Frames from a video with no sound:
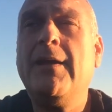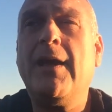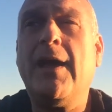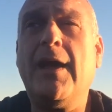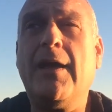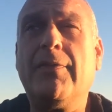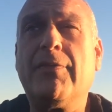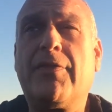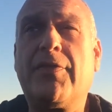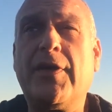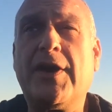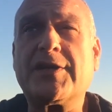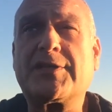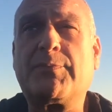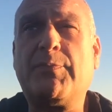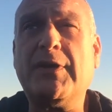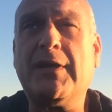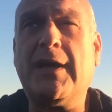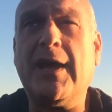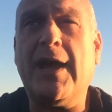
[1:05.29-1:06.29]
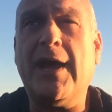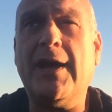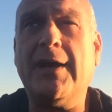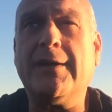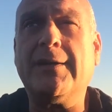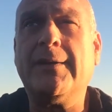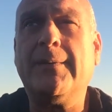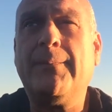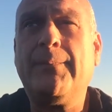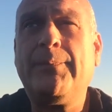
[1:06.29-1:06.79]
And thus
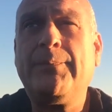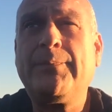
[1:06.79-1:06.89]
began